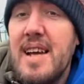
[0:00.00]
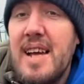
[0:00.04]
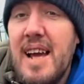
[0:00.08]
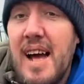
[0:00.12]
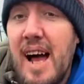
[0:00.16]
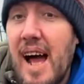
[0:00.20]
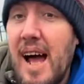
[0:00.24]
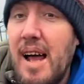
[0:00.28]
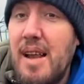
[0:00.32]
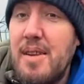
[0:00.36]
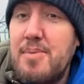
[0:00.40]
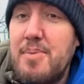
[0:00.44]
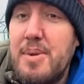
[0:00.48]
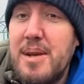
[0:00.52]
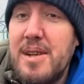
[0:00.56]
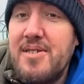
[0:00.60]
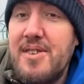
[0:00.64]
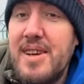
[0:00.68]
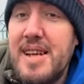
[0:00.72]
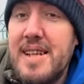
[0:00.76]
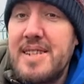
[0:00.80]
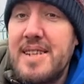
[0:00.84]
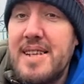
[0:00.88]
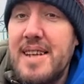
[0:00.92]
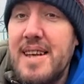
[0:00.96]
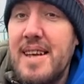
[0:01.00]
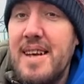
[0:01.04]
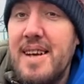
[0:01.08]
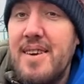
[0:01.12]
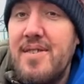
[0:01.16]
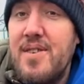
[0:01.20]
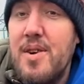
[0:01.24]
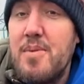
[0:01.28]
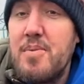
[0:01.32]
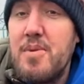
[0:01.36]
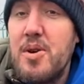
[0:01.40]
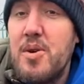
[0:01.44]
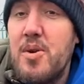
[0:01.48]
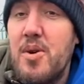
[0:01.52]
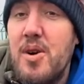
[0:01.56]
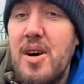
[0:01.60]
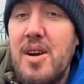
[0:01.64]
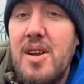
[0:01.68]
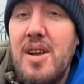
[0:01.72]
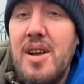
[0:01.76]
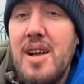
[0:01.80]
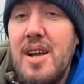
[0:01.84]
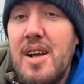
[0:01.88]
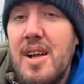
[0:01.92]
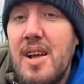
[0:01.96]
I'll be great to hear from you all.
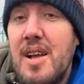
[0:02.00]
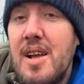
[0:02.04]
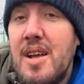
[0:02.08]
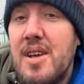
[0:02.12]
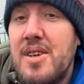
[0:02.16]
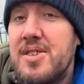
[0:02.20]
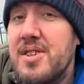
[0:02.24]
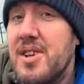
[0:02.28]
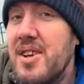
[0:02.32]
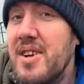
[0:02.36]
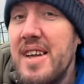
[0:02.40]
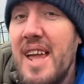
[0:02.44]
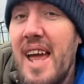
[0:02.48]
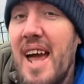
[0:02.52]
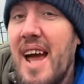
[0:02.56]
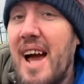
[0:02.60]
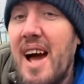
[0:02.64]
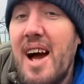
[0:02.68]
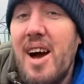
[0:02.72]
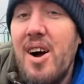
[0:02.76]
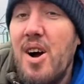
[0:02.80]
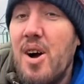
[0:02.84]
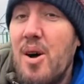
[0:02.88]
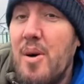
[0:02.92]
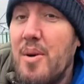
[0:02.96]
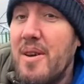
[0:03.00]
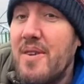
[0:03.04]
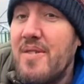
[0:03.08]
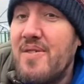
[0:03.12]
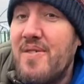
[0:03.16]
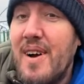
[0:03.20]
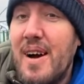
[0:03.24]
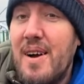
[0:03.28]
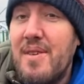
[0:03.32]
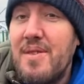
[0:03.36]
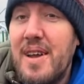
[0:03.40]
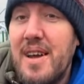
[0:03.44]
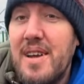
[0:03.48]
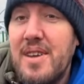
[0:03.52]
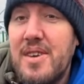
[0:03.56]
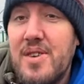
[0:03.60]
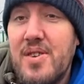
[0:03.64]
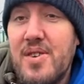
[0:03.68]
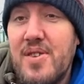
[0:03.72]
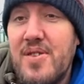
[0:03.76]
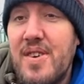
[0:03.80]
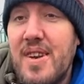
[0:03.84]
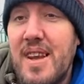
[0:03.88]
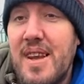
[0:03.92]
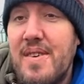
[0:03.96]
So yeah, I hope you found that
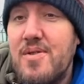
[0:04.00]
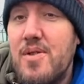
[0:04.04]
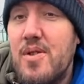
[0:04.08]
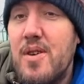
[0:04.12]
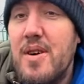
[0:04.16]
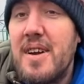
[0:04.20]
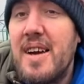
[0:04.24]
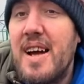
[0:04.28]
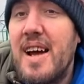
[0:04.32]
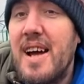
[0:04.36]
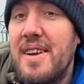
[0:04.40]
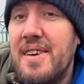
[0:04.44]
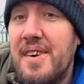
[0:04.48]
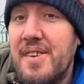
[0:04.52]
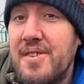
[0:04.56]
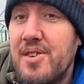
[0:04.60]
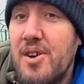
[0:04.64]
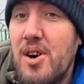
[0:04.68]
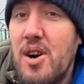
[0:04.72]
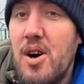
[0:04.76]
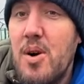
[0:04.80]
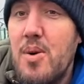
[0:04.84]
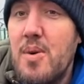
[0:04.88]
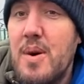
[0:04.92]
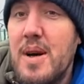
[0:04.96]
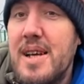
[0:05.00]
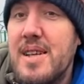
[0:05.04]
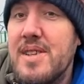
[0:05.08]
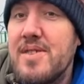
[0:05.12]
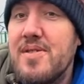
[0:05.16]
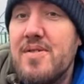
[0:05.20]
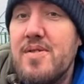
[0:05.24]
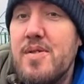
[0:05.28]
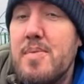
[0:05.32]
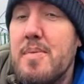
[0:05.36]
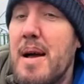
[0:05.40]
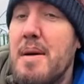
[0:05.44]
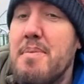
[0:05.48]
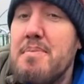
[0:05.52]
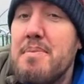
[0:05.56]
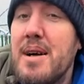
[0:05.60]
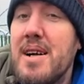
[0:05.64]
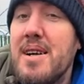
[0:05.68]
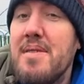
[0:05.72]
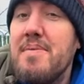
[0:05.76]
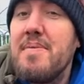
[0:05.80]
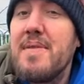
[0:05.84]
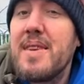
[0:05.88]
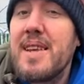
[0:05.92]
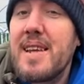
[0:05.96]
useful, everyone, and as always, remember,
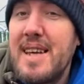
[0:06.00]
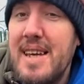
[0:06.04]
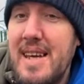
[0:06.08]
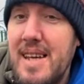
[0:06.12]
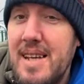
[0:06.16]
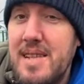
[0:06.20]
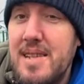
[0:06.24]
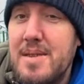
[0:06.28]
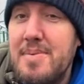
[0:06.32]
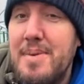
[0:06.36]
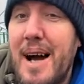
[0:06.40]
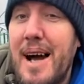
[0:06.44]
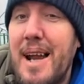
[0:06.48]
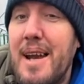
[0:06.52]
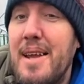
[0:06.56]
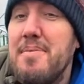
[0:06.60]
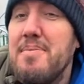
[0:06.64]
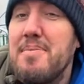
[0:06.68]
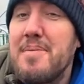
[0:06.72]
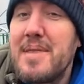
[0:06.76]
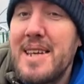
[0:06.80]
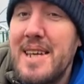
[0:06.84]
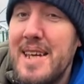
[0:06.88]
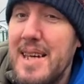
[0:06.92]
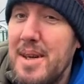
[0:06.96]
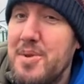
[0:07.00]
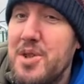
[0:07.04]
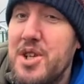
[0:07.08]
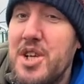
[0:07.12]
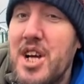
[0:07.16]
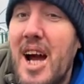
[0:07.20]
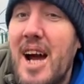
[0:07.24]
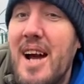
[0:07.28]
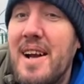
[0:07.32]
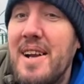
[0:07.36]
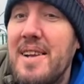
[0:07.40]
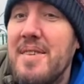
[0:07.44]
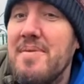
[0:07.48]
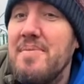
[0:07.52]
keep smiling, keep shining,